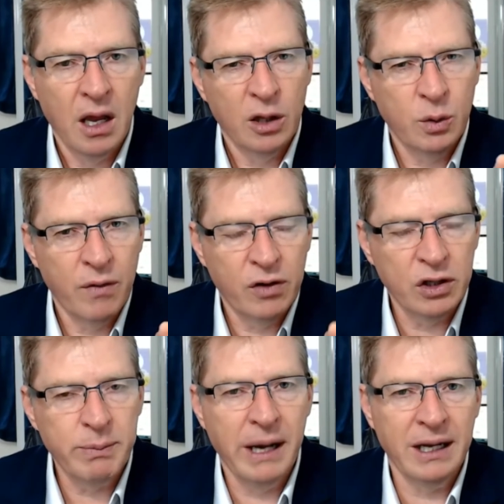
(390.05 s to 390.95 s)
So we've
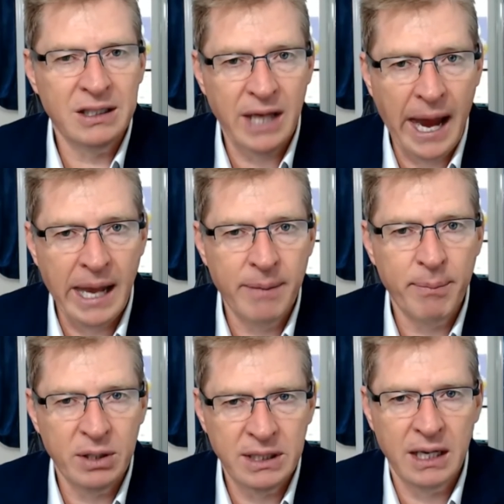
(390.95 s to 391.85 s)
just made a
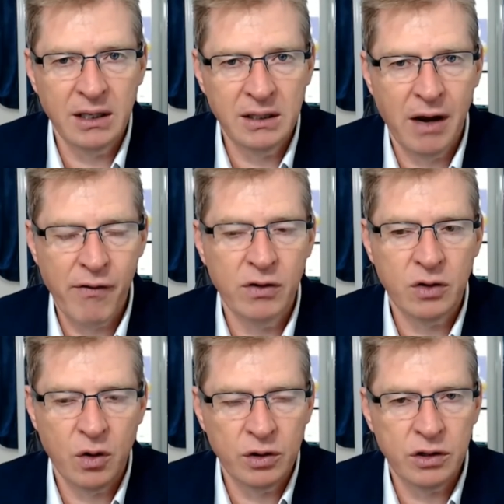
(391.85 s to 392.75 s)
10% difference
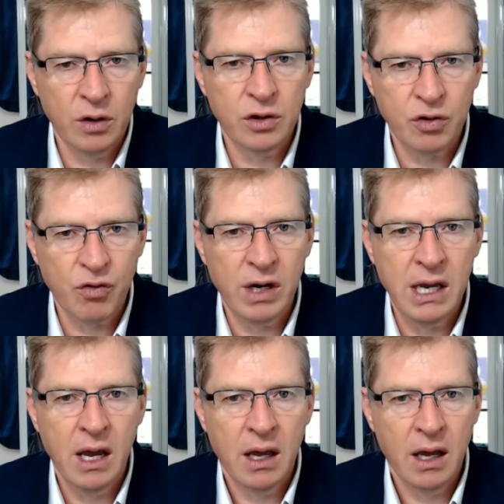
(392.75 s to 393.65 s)
across those
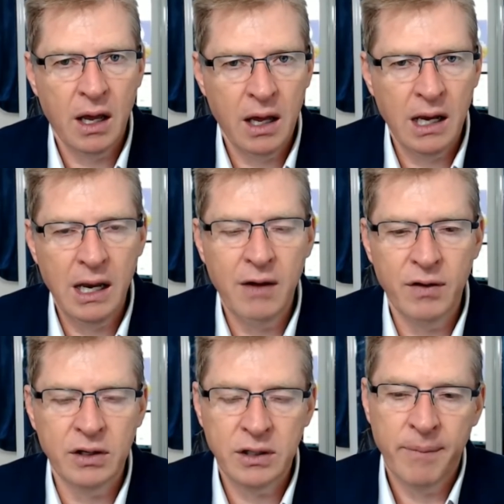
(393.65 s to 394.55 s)
three levers.